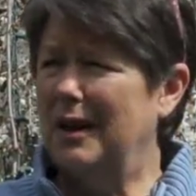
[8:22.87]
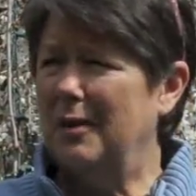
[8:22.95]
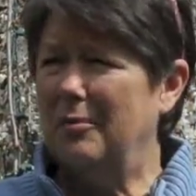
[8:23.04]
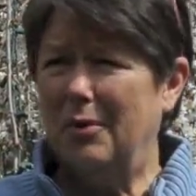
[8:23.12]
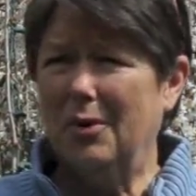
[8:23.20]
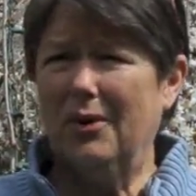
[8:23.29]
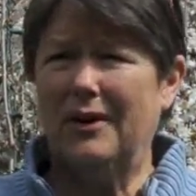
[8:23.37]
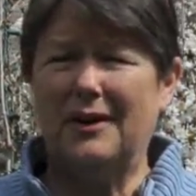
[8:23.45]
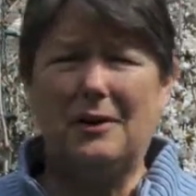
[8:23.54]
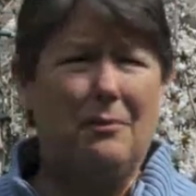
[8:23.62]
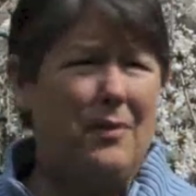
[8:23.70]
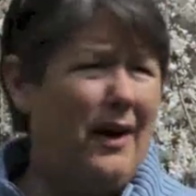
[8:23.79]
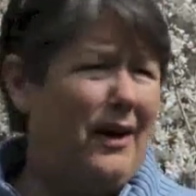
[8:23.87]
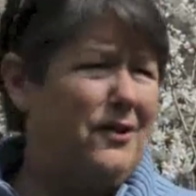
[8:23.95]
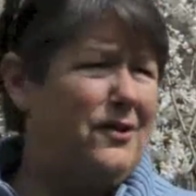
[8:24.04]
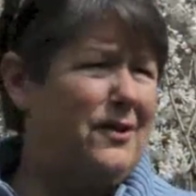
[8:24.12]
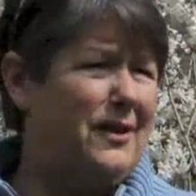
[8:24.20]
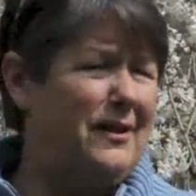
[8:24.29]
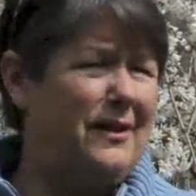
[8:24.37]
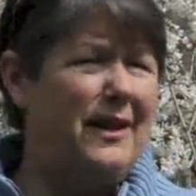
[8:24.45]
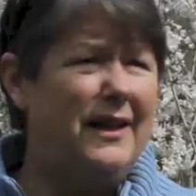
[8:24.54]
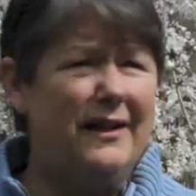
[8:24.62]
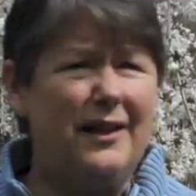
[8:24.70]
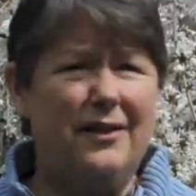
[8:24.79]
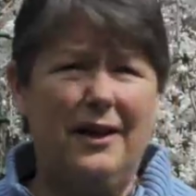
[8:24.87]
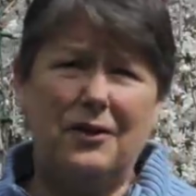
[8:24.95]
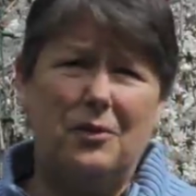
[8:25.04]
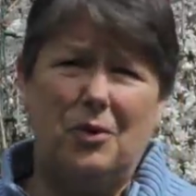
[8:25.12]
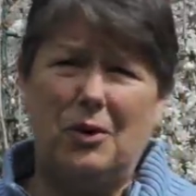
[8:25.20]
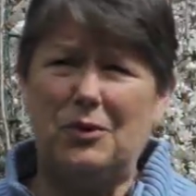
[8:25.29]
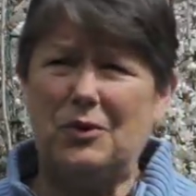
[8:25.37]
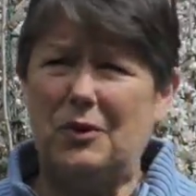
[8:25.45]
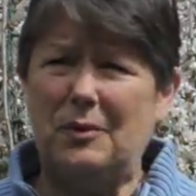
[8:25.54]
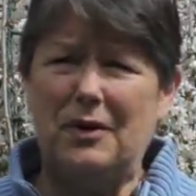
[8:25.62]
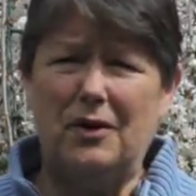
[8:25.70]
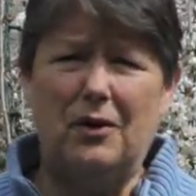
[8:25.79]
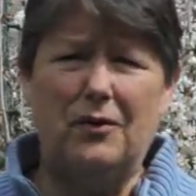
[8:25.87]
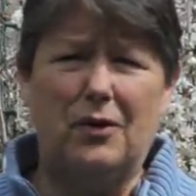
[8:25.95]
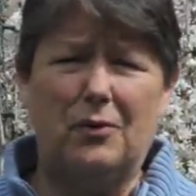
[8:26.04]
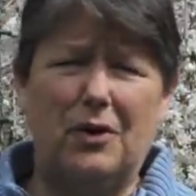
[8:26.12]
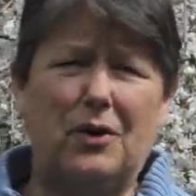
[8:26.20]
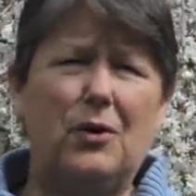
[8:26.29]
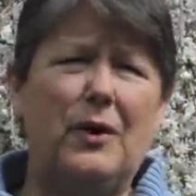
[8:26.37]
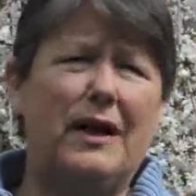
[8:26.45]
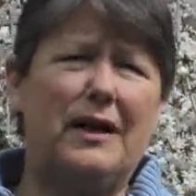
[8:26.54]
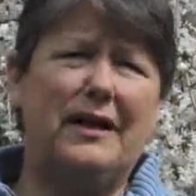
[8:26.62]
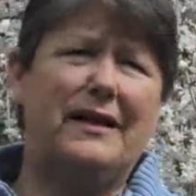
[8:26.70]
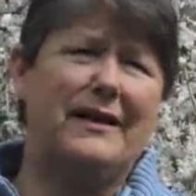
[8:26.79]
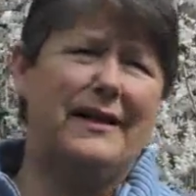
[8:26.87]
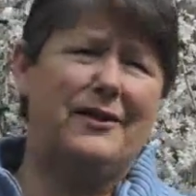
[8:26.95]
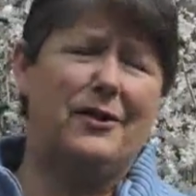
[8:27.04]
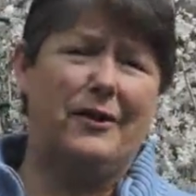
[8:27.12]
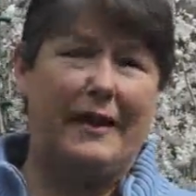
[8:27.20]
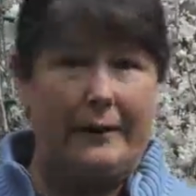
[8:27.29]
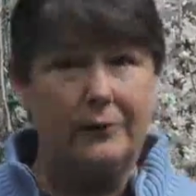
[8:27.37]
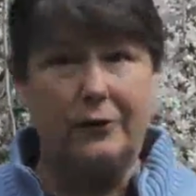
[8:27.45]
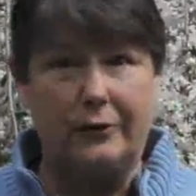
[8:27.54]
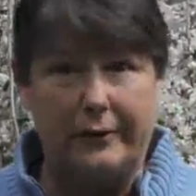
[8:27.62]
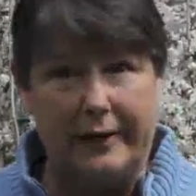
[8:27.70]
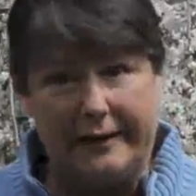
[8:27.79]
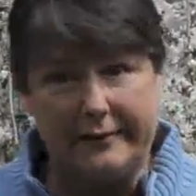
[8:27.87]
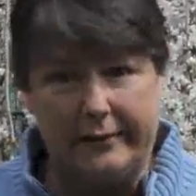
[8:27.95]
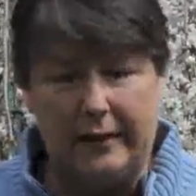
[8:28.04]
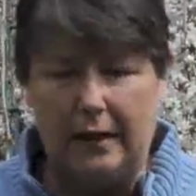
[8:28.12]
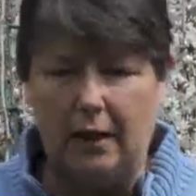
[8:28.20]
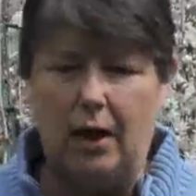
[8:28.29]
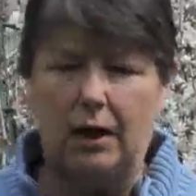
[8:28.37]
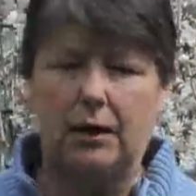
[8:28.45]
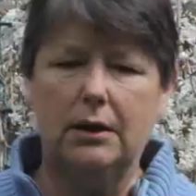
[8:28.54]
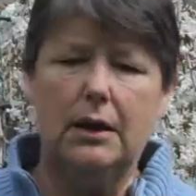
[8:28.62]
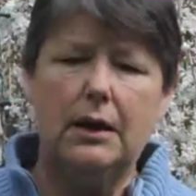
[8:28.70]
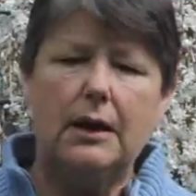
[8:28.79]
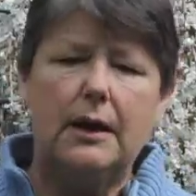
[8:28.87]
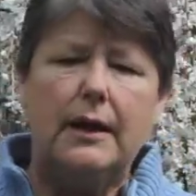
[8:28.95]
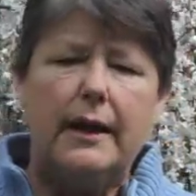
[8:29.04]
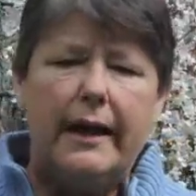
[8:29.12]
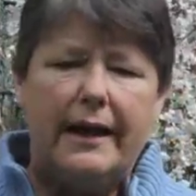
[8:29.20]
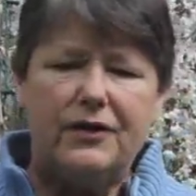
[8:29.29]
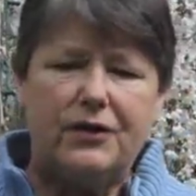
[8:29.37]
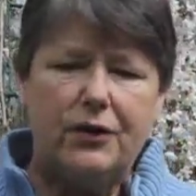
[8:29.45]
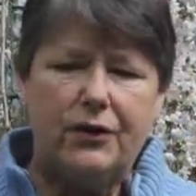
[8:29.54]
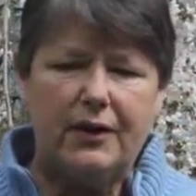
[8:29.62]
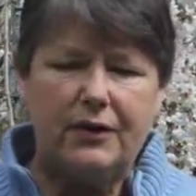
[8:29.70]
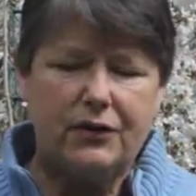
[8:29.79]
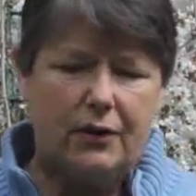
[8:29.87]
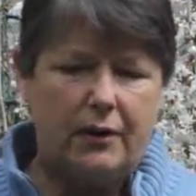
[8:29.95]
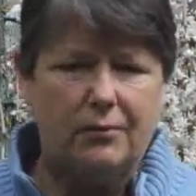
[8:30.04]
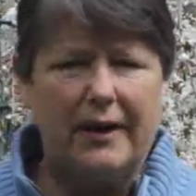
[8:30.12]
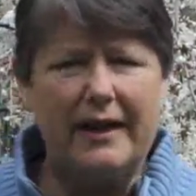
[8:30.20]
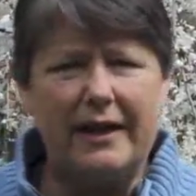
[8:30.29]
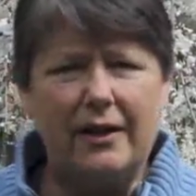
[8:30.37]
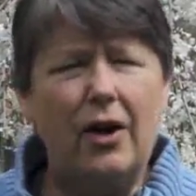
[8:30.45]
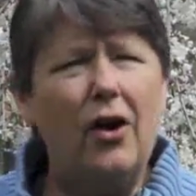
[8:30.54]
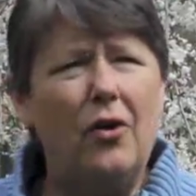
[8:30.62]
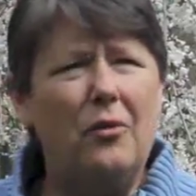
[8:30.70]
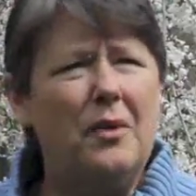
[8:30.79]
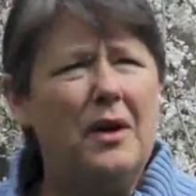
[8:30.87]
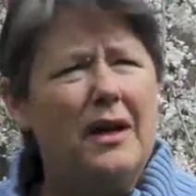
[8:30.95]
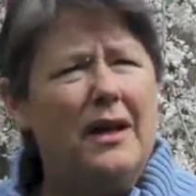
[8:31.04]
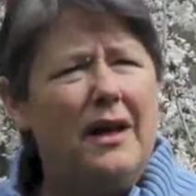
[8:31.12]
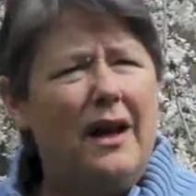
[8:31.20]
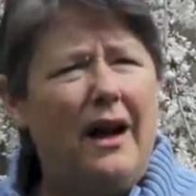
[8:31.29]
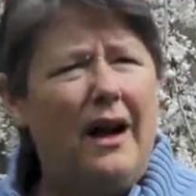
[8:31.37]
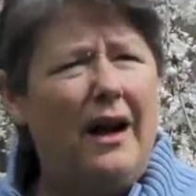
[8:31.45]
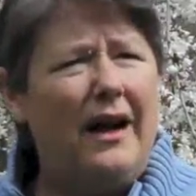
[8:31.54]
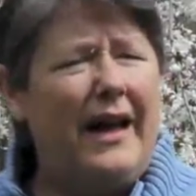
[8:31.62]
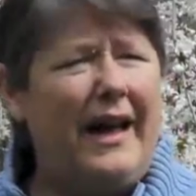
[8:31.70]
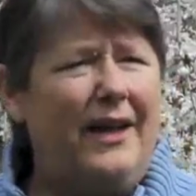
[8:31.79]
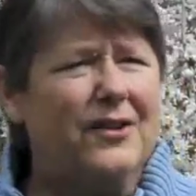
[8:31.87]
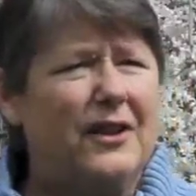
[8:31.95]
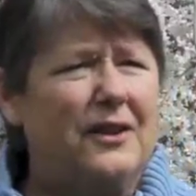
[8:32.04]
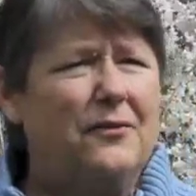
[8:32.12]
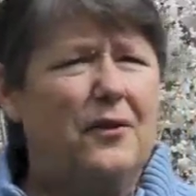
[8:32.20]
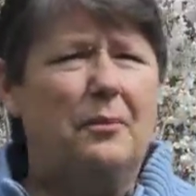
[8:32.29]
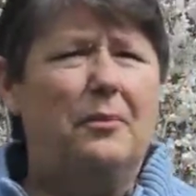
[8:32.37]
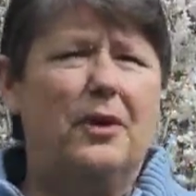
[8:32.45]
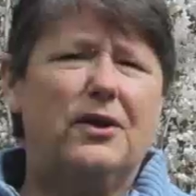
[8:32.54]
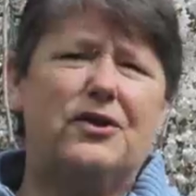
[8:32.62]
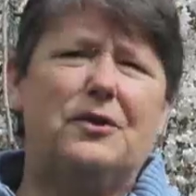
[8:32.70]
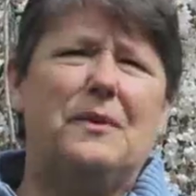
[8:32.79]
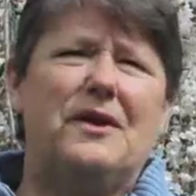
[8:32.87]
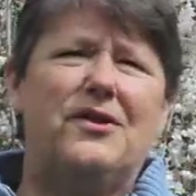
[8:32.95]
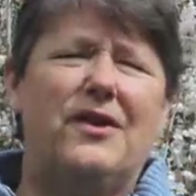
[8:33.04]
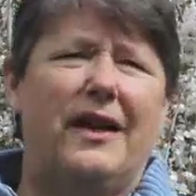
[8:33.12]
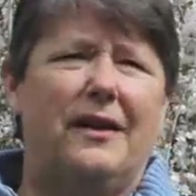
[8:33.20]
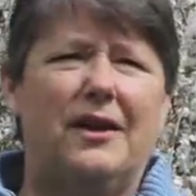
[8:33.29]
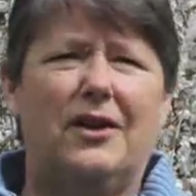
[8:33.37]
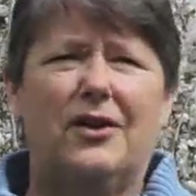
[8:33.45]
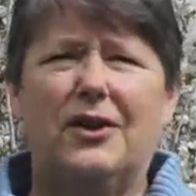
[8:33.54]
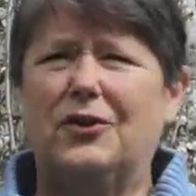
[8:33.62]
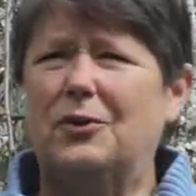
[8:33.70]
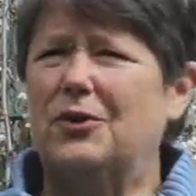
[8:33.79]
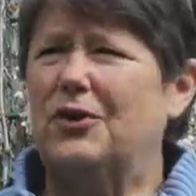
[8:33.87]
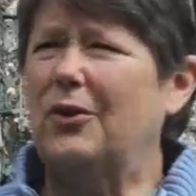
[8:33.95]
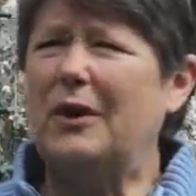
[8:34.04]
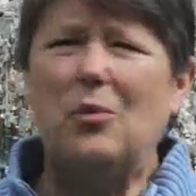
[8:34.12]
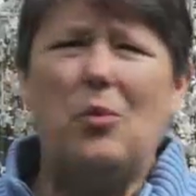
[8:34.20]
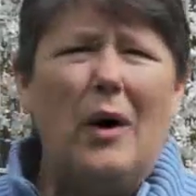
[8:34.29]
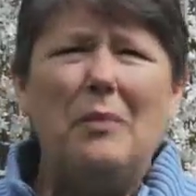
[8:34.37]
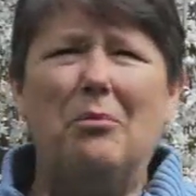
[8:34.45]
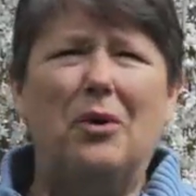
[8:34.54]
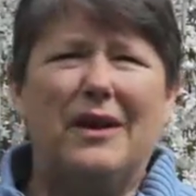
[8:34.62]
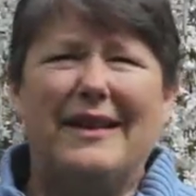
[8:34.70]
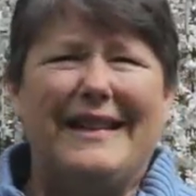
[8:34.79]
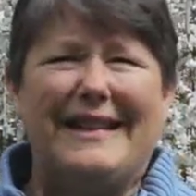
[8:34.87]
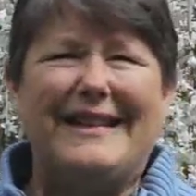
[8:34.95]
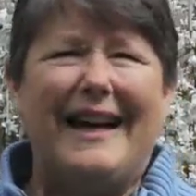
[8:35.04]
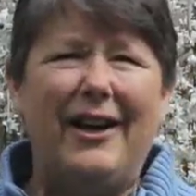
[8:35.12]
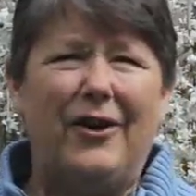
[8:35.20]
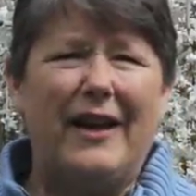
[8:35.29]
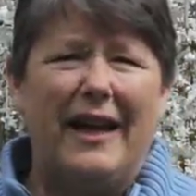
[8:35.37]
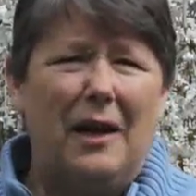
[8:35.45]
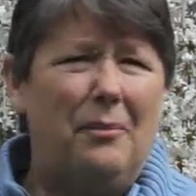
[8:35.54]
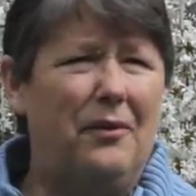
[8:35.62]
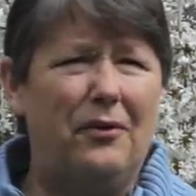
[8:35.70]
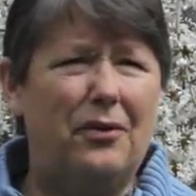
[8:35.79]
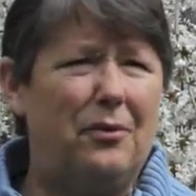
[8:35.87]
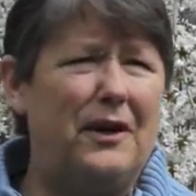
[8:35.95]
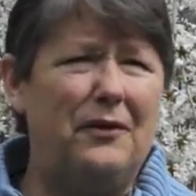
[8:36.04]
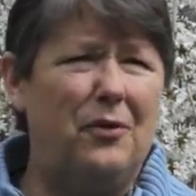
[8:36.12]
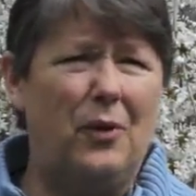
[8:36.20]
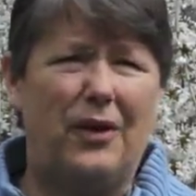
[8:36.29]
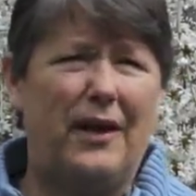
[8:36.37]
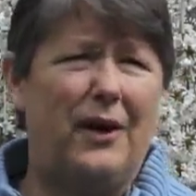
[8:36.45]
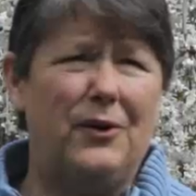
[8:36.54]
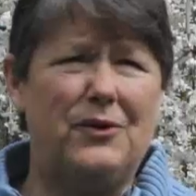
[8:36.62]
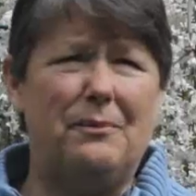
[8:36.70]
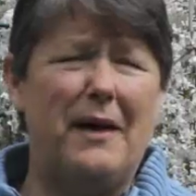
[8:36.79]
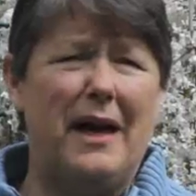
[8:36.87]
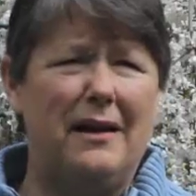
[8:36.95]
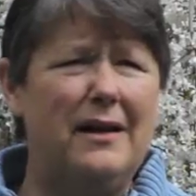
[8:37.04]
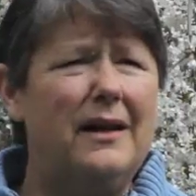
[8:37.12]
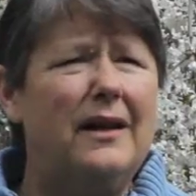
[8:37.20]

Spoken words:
bored and depressed, and they thought the war was going to be over real quick, and it turned out it was going to last a lot longer. And so they started writing home, asking for books to be sent, because there was only one book in the entire camp of 4,000 men.